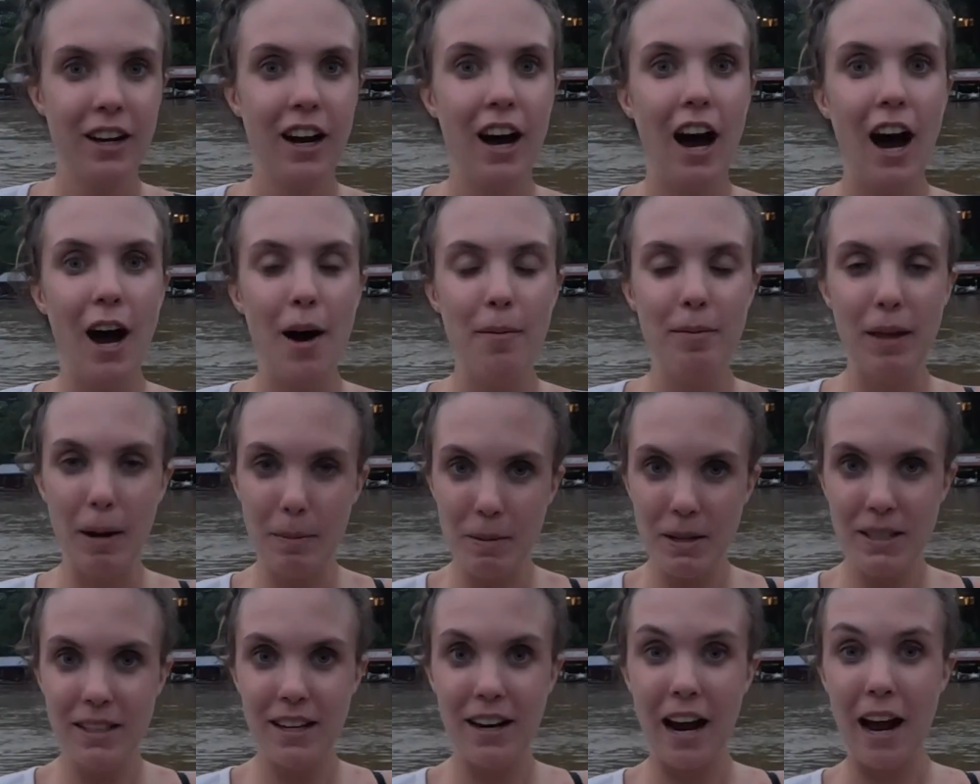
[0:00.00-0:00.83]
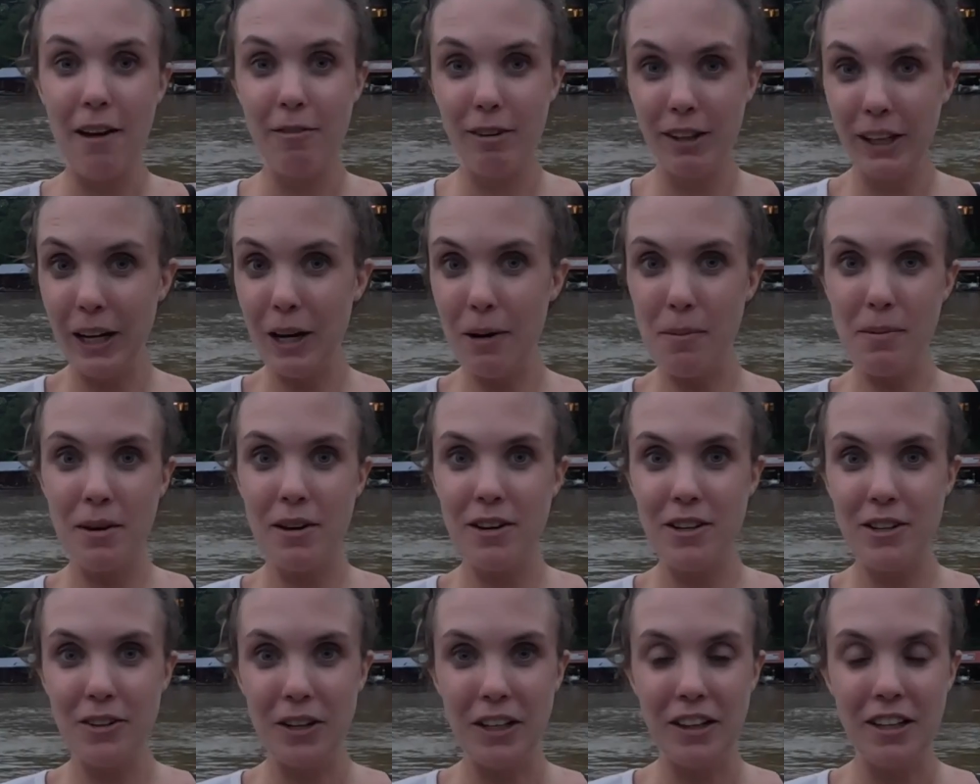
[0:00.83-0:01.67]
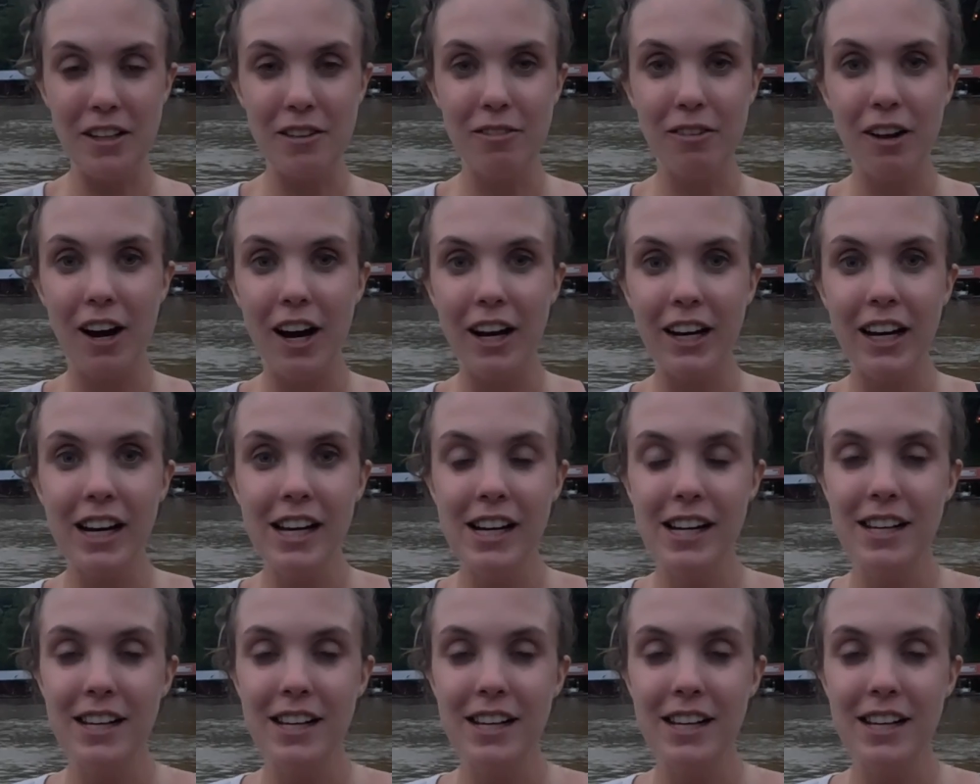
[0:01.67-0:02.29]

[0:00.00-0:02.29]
That being said, I really hope you enjoyed this vlog.